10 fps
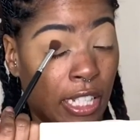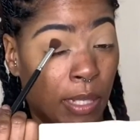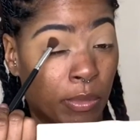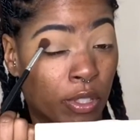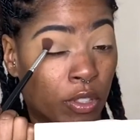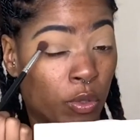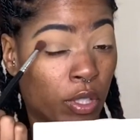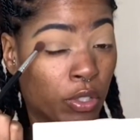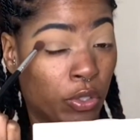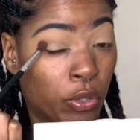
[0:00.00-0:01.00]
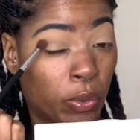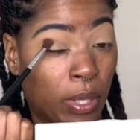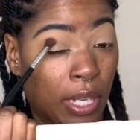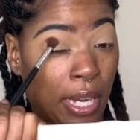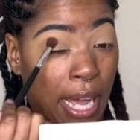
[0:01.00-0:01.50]
and I'm just going to
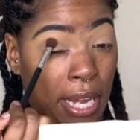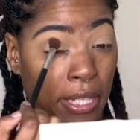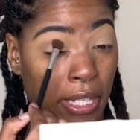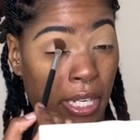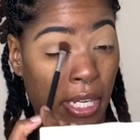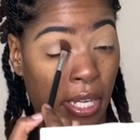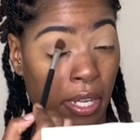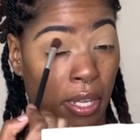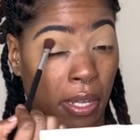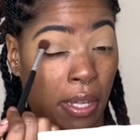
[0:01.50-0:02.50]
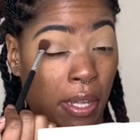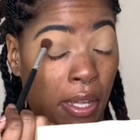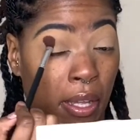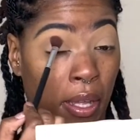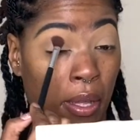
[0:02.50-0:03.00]
lightly
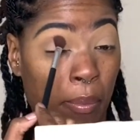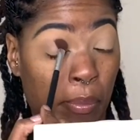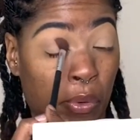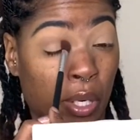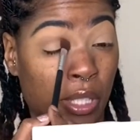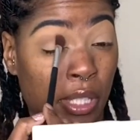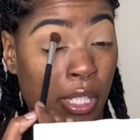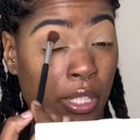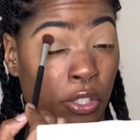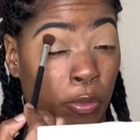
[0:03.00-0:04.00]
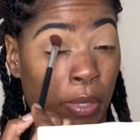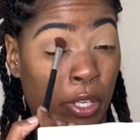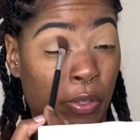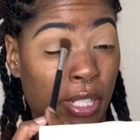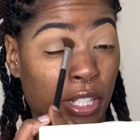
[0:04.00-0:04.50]
press it into my
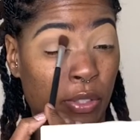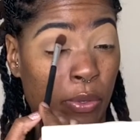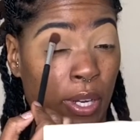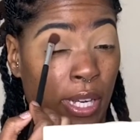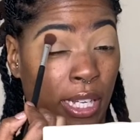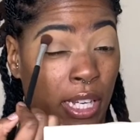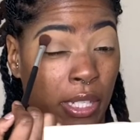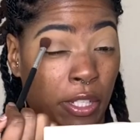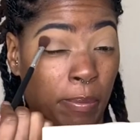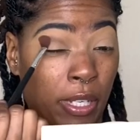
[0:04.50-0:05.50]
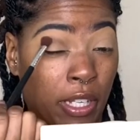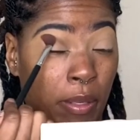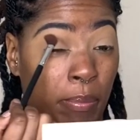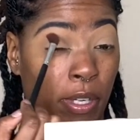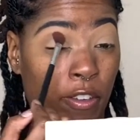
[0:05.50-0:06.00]
crease, or like a little bit
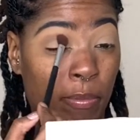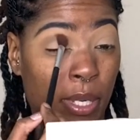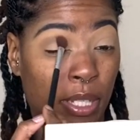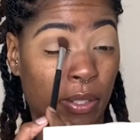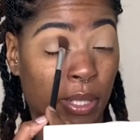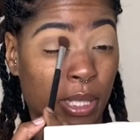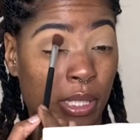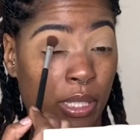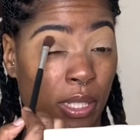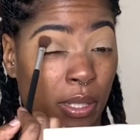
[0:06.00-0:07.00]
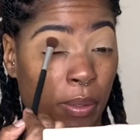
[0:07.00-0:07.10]
above my crease.